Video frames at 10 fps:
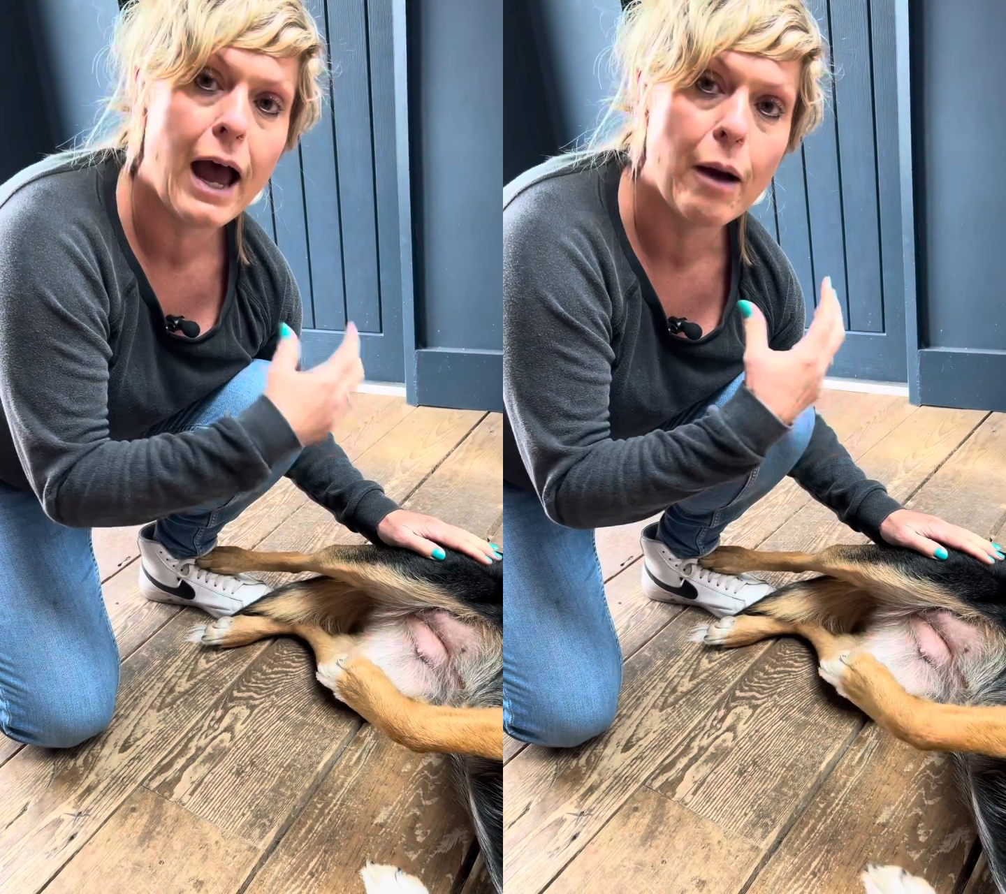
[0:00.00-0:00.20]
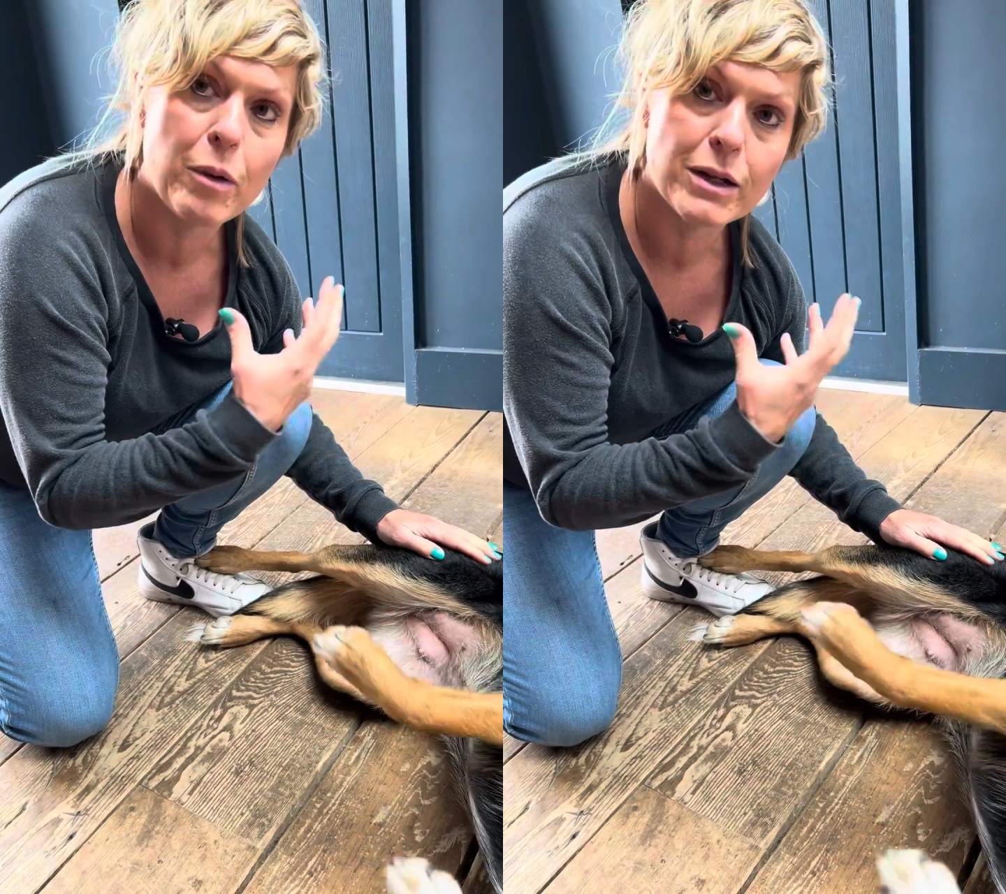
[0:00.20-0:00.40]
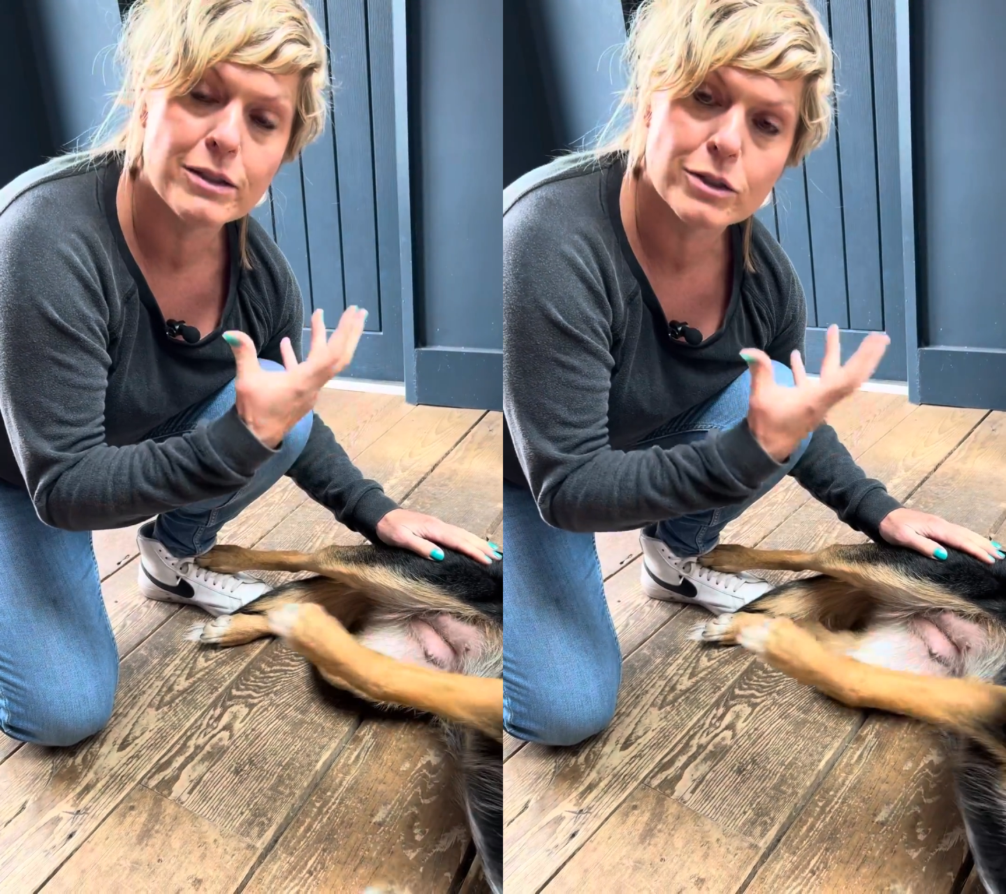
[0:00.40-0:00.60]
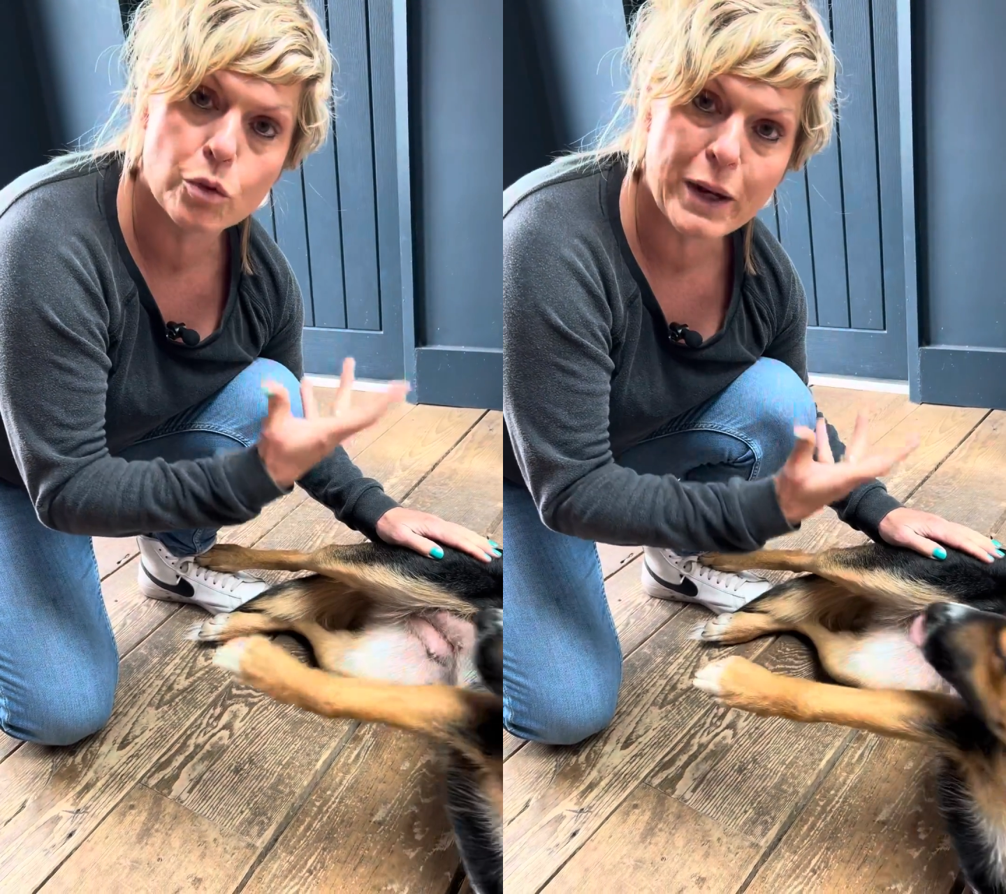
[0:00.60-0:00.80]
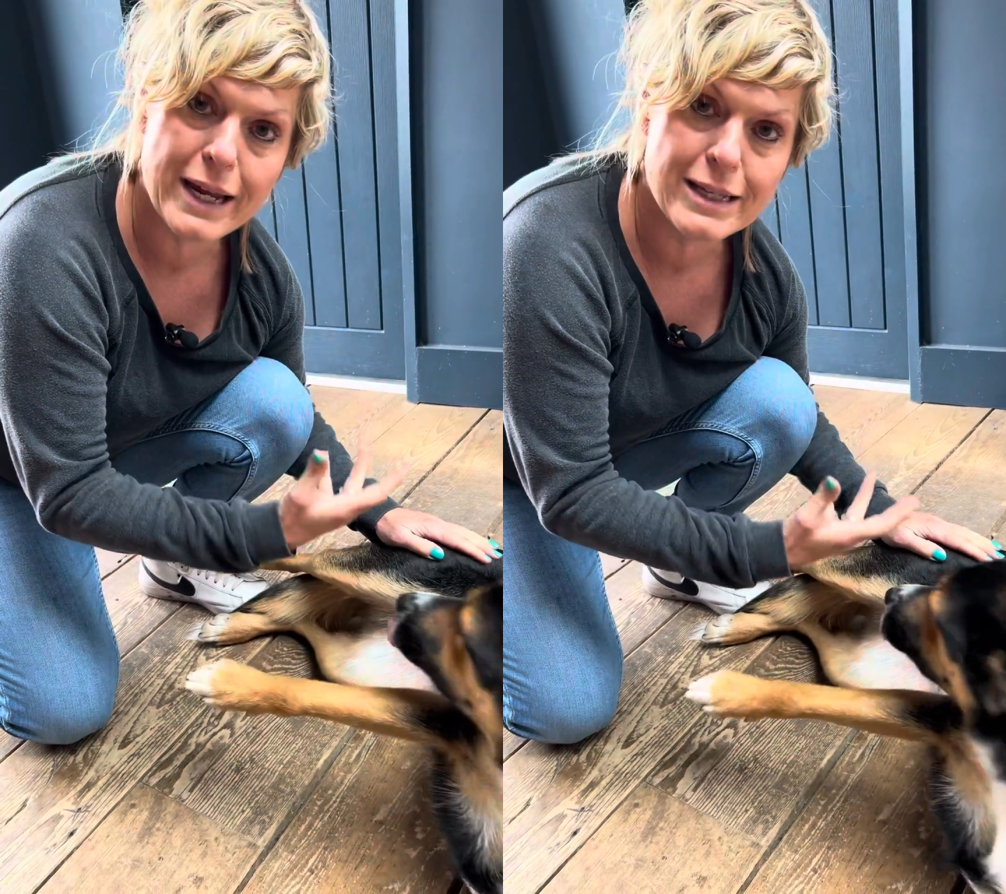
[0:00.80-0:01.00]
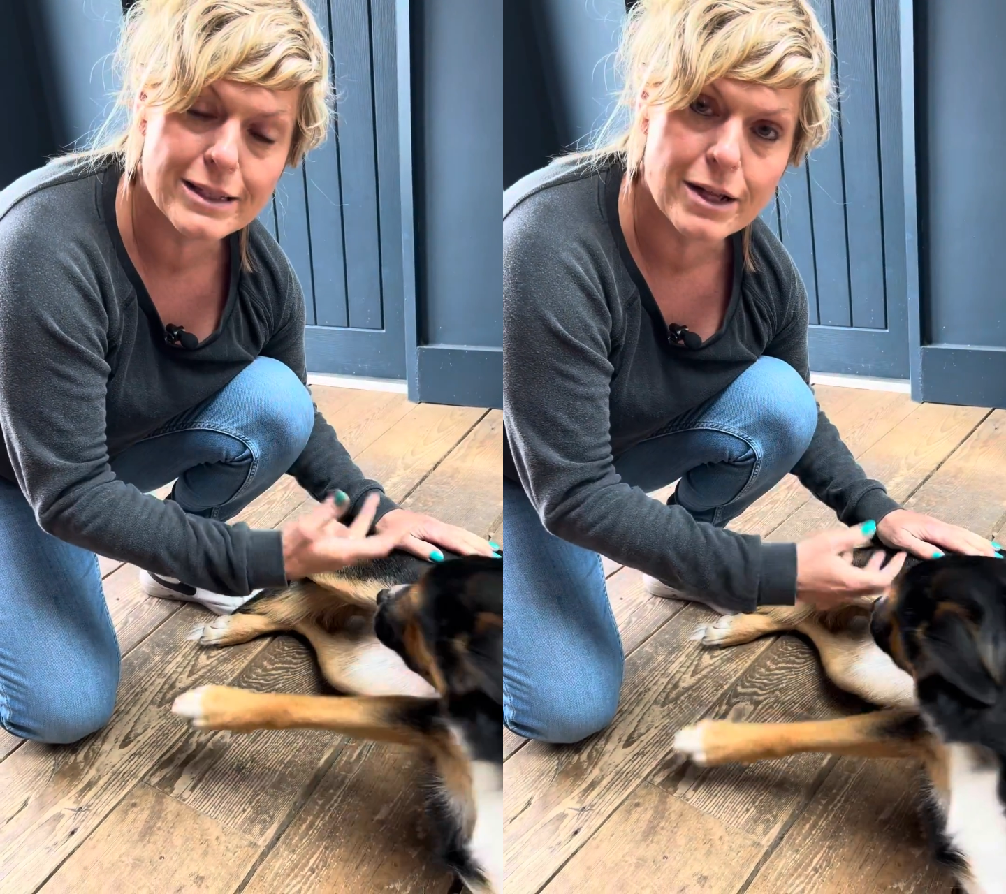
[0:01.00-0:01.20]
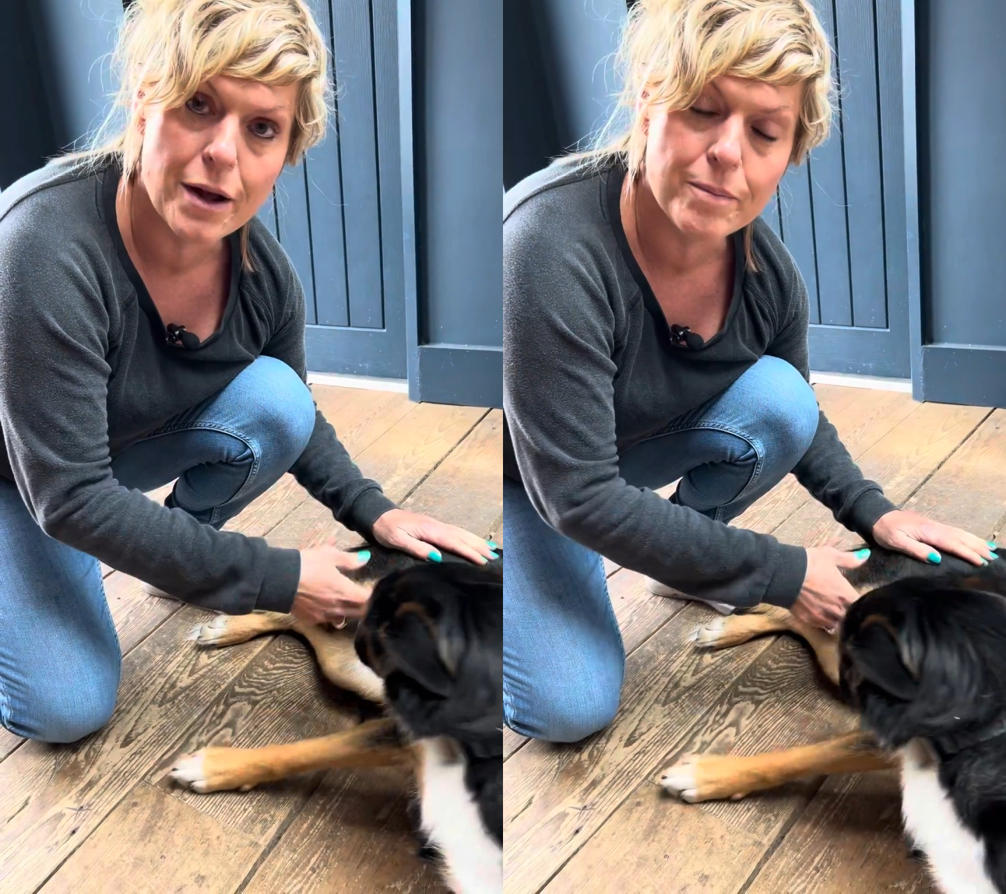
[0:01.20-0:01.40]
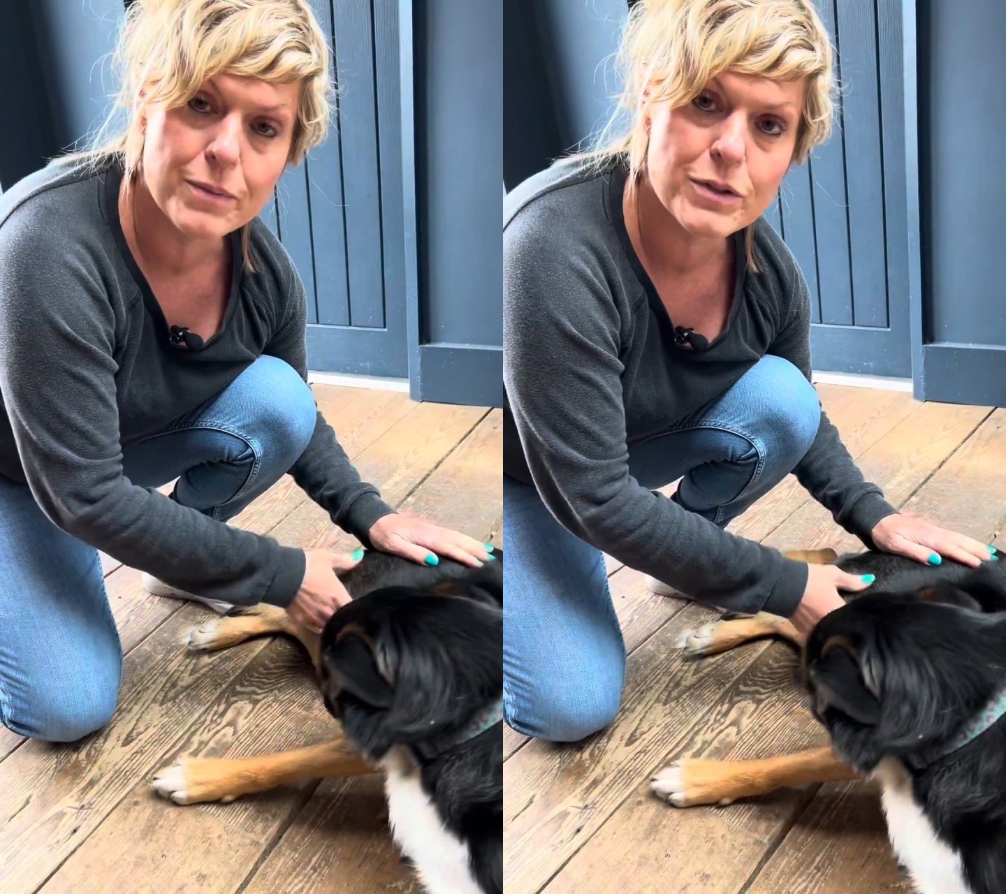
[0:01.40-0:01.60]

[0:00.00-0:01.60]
and when I squeezed them,